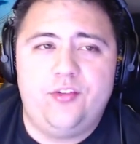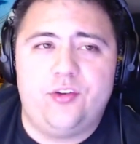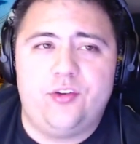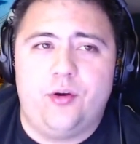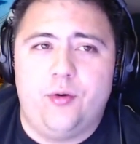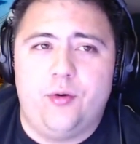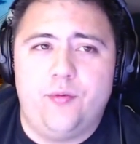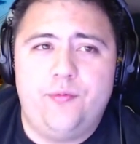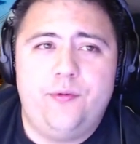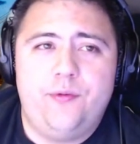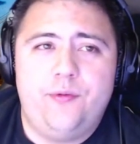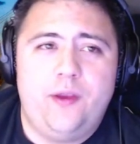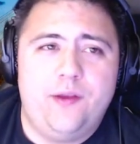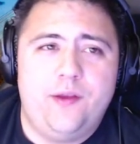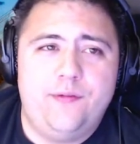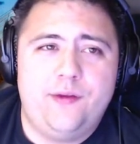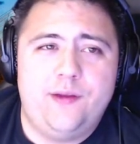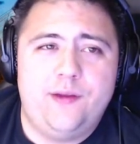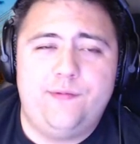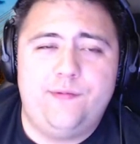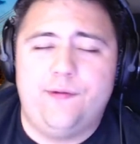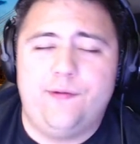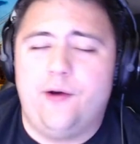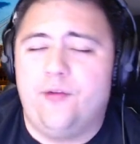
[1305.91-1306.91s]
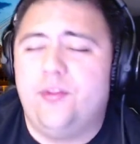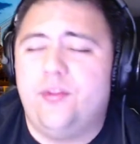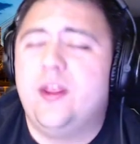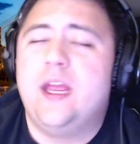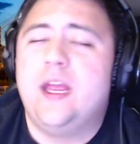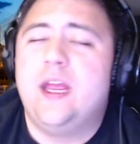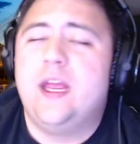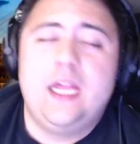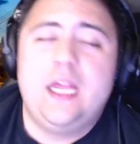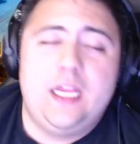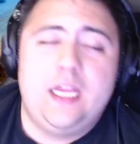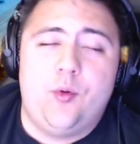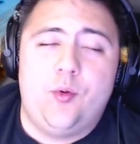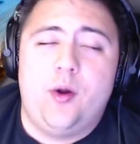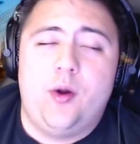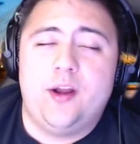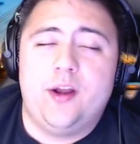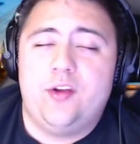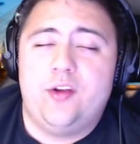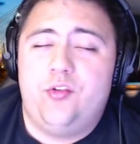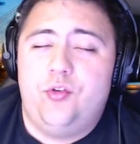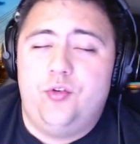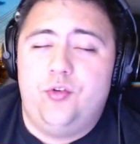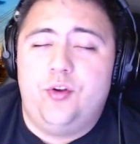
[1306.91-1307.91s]
So if he felt he
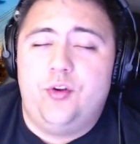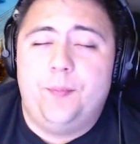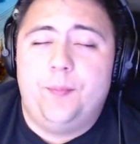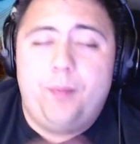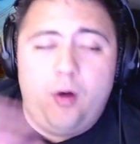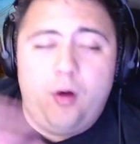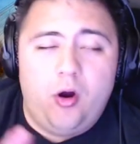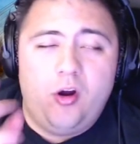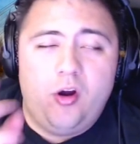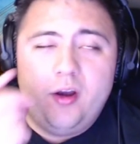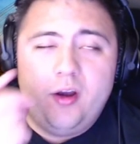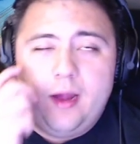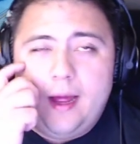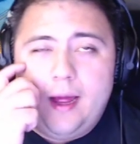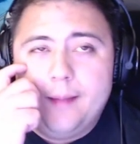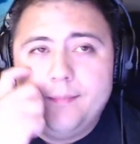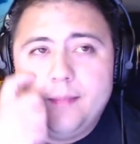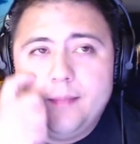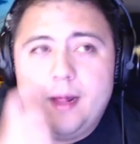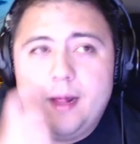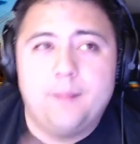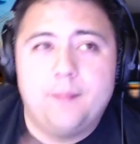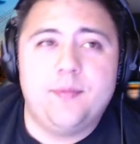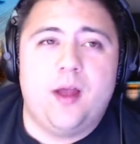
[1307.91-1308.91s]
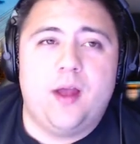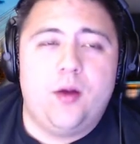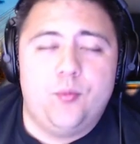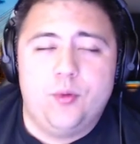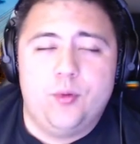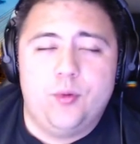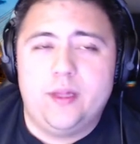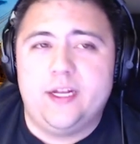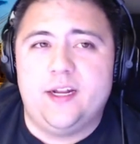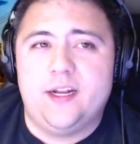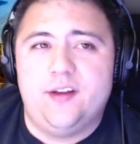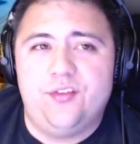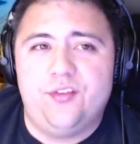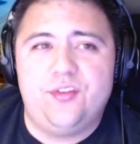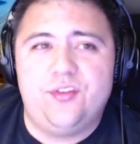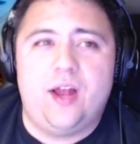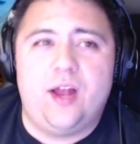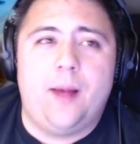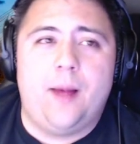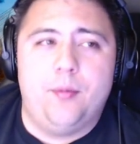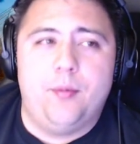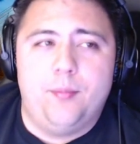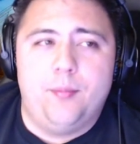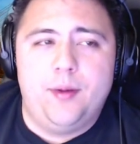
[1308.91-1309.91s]
wanted to depart, I'm not really going to
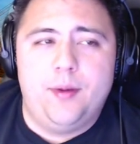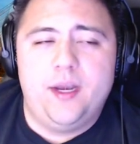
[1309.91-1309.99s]
stop him.